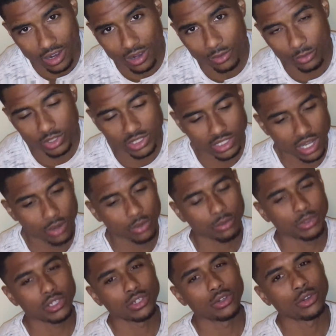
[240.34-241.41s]
which I will
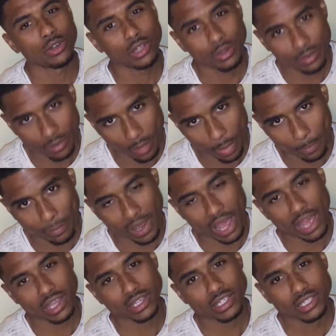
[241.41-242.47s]
be going
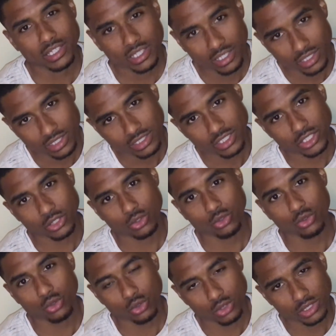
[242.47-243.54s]
back
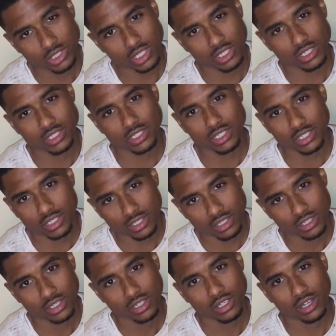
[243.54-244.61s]
to Tennessee
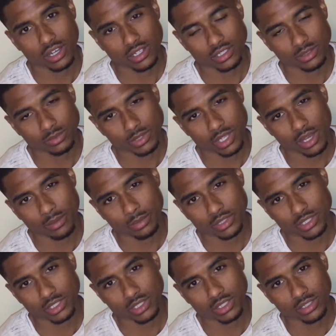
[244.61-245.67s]
sometime
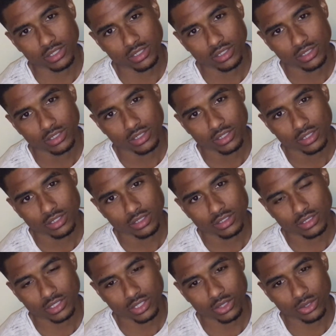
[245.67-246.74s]
this year.
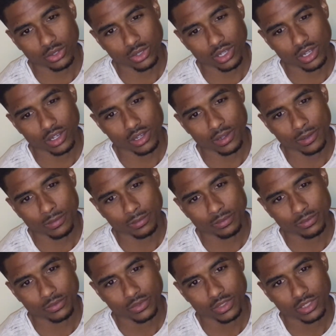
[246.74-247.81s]
So
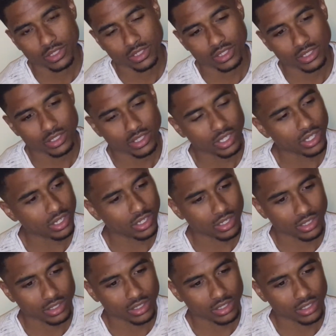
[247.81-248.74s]
yeah.